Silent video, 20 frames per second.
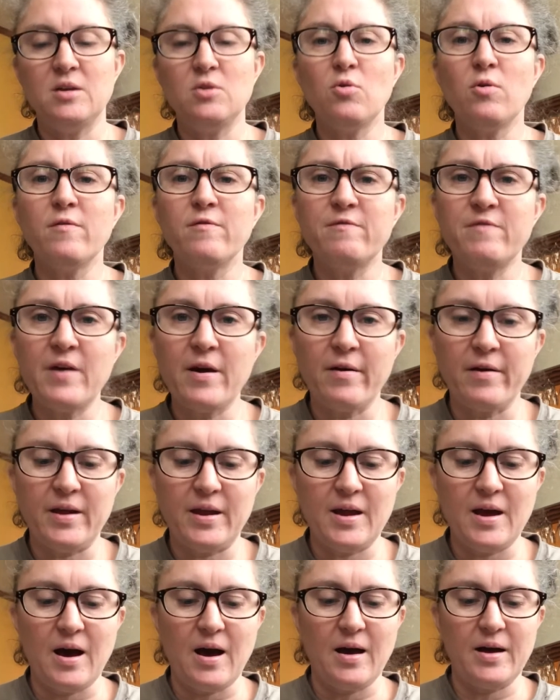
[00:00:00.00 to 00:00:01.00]
"You are very
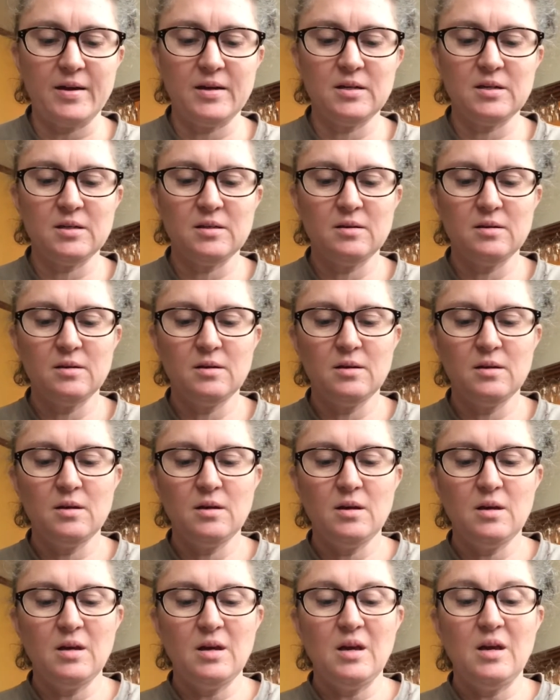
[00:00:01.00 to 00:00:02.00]
kind."
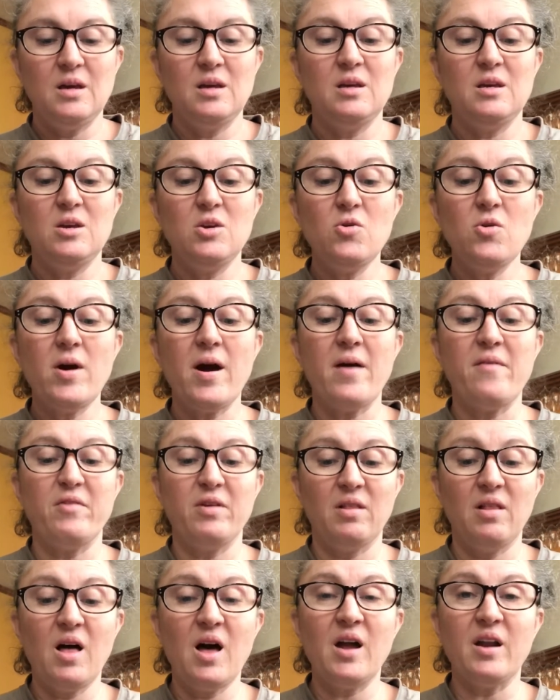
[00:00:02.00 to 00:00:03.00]
"You have a
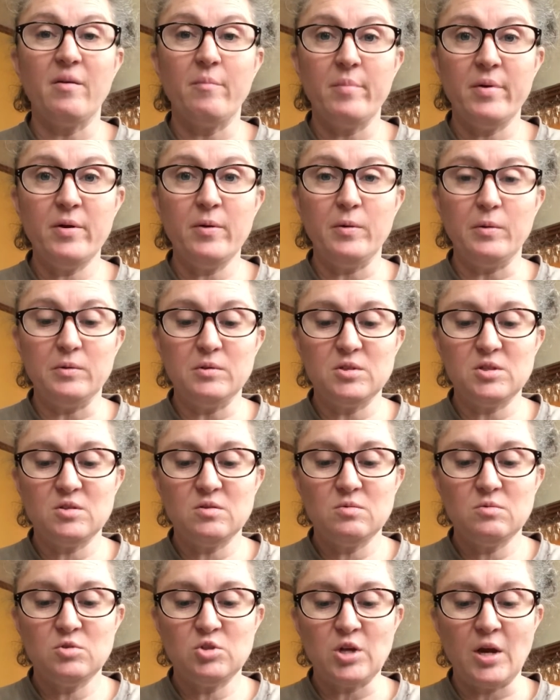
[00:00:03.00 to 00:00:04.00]
lot of boots,"
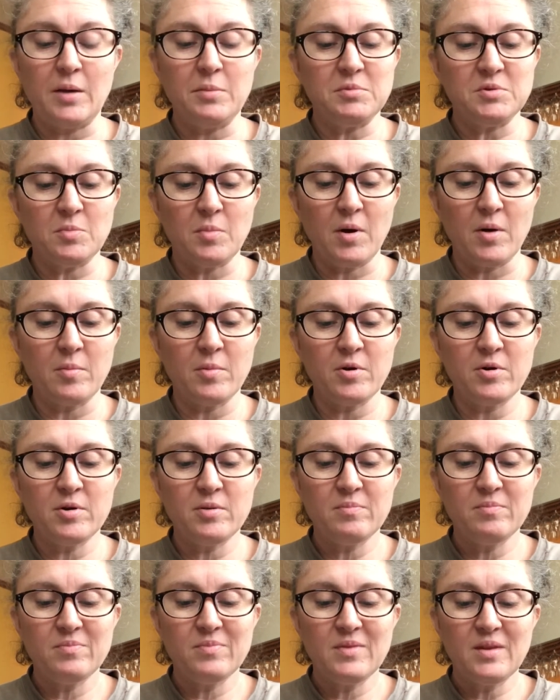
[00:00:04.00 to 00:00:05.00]
James murmured.
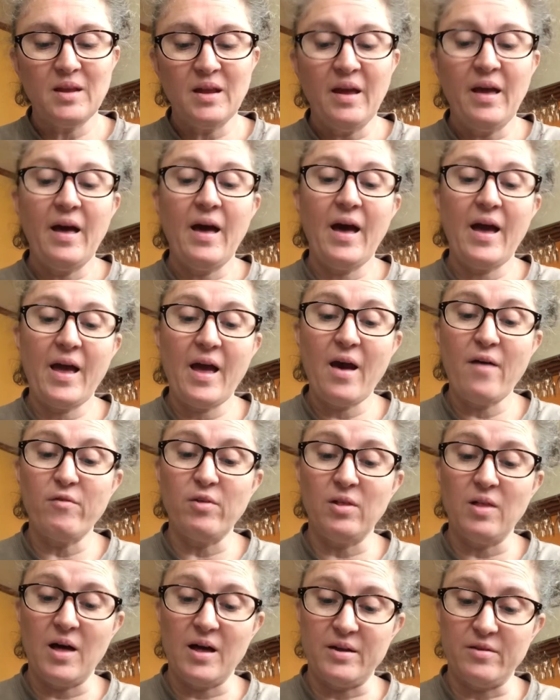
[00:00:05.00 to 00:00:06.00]
"I have a
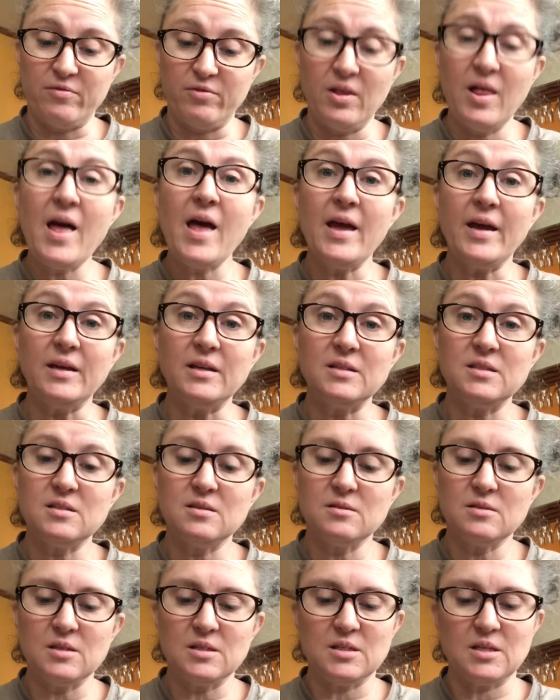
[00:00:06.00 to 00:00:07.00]
lot of legs,"
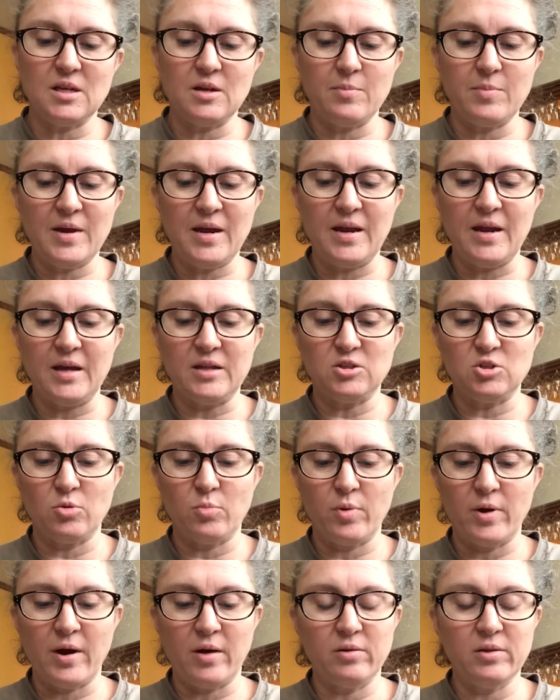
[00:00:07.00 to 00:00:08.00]
the centipede answered
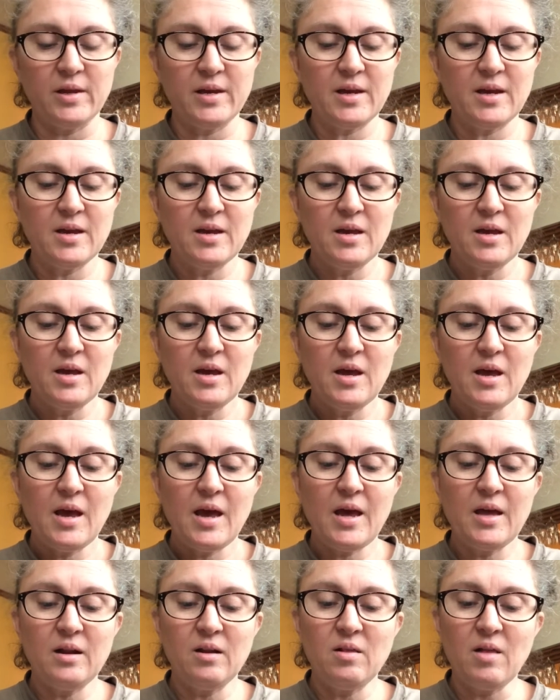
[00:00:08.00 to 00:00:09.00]
proudly,
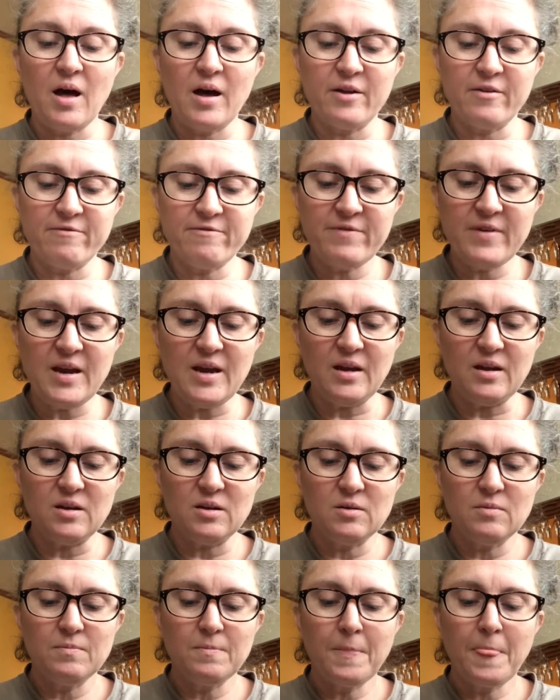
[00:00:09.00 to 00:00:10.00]
"and a lot of feet,
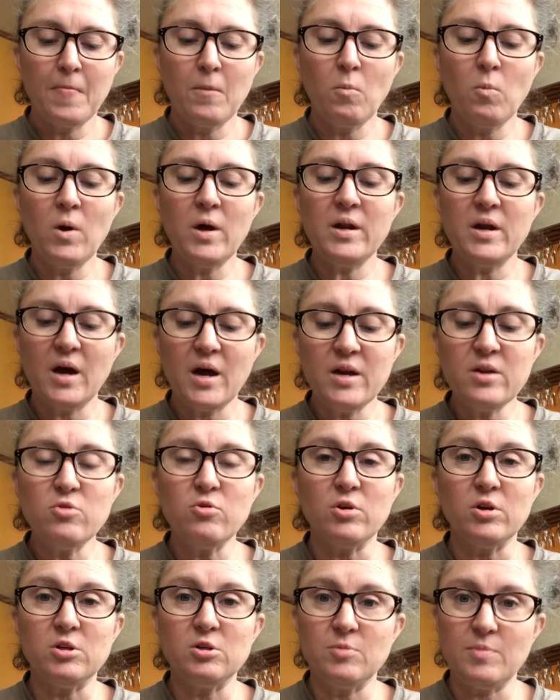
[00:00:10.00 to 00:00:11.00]

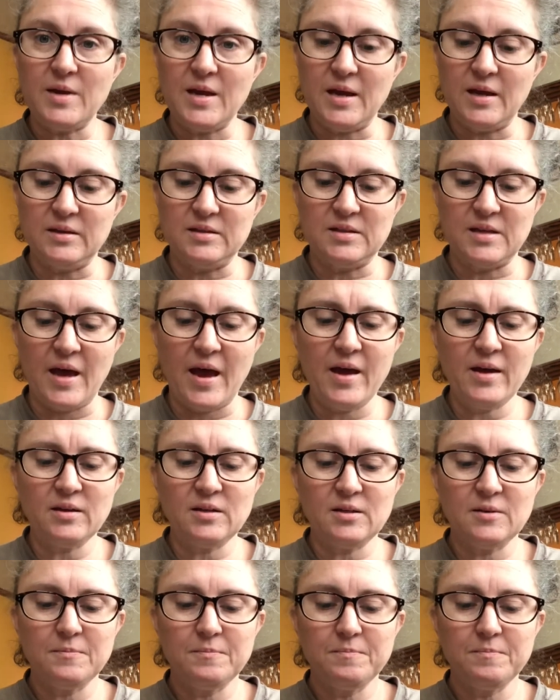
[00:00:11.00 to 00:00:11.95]
100 to be exact."